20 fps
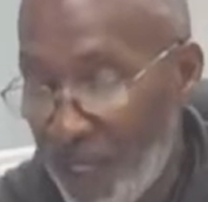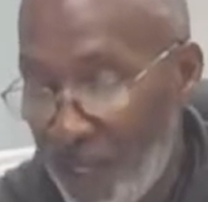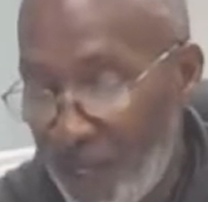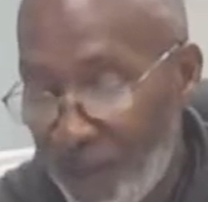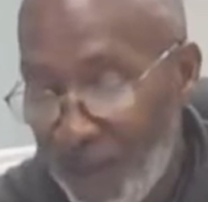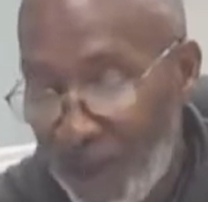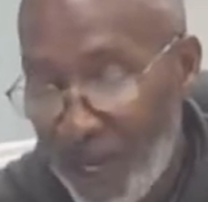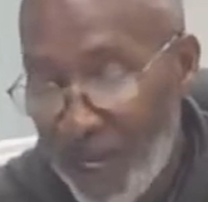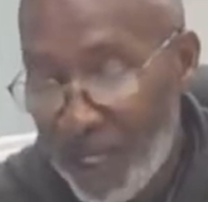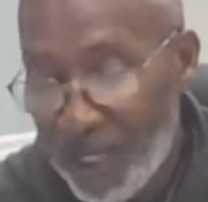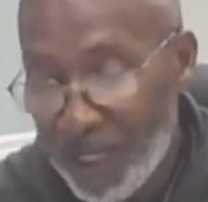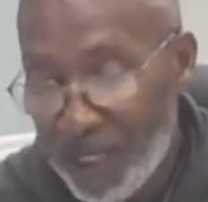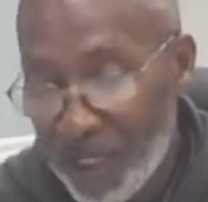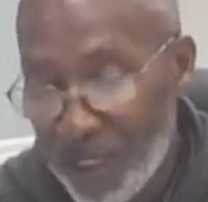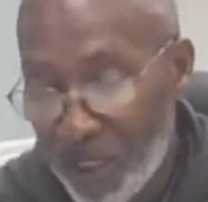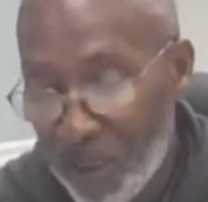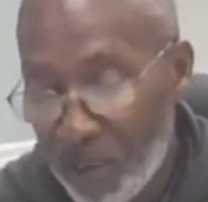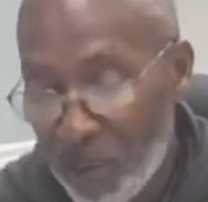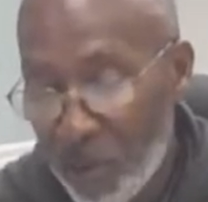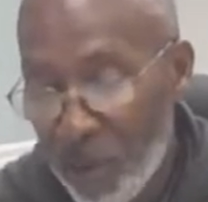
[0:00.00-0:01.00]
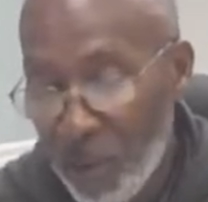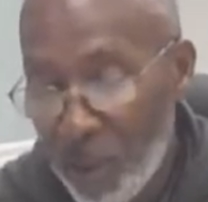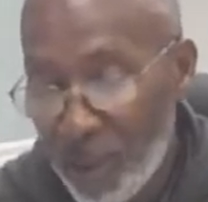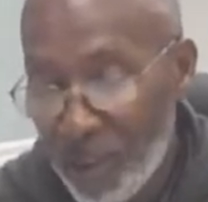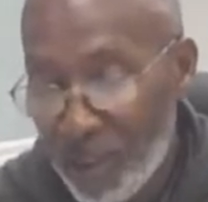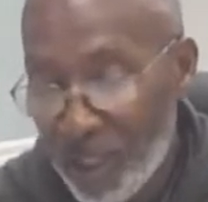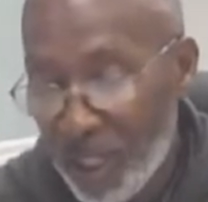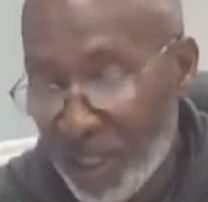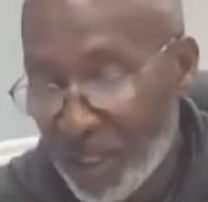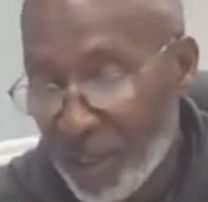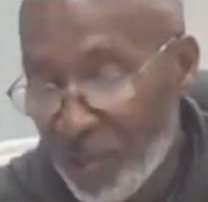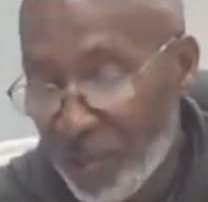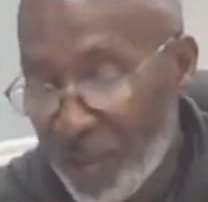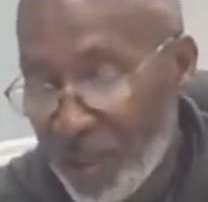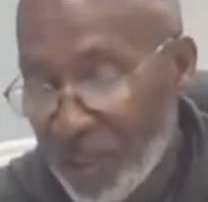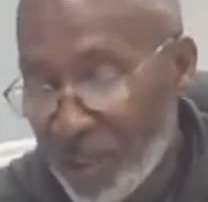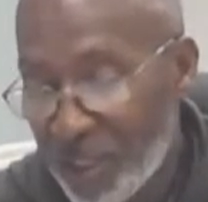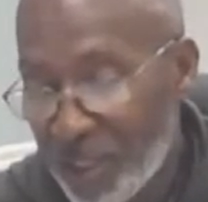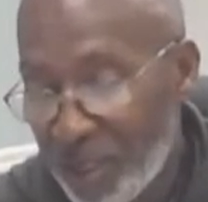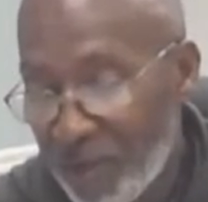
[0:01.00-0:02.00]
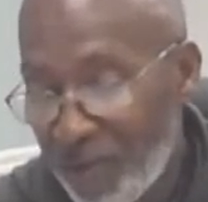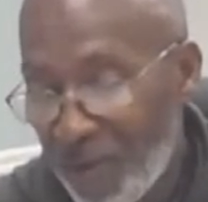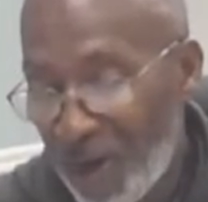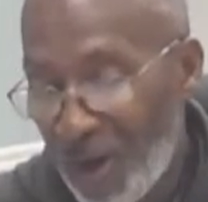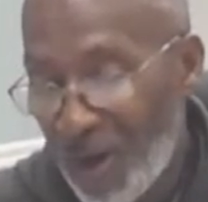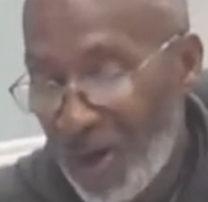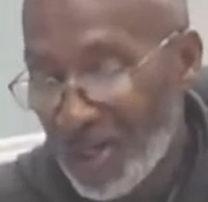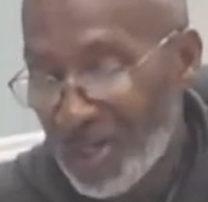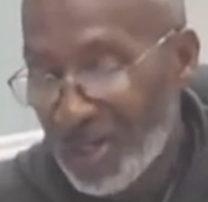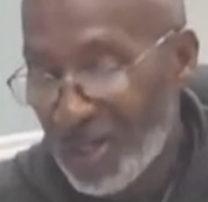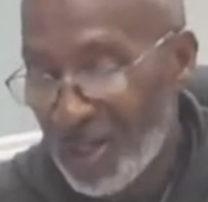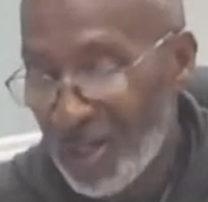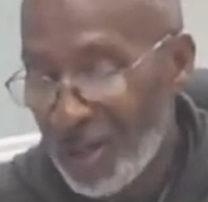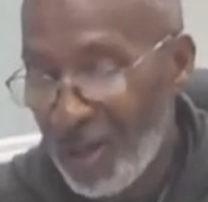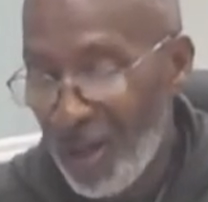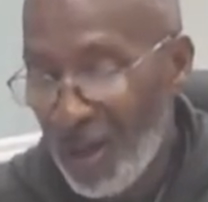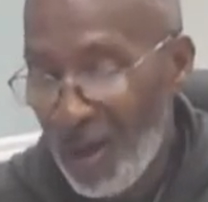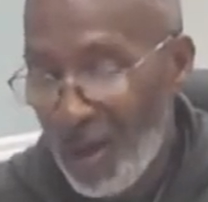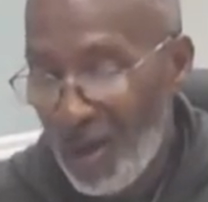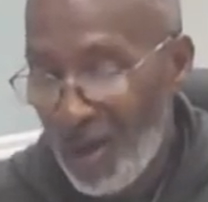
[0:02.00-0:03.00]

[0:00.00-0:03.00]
All right. And so judging oneself harshly